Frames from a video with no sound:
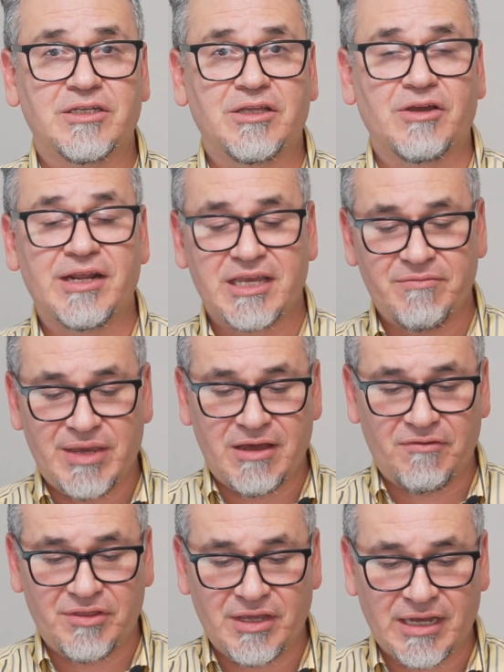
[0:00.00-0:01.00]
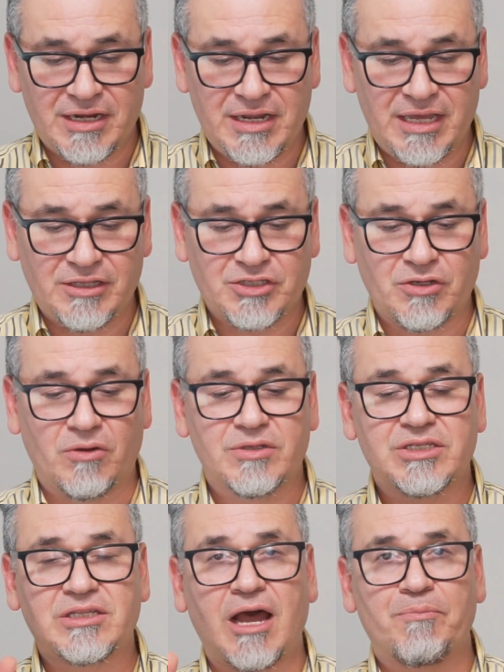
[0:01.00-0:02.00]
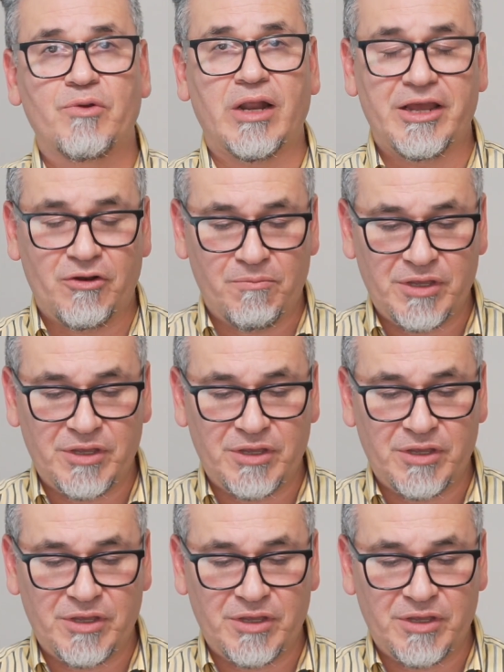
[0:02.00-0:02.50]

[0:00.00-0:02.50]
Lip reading: They're going to give me everything I need. So stop relying on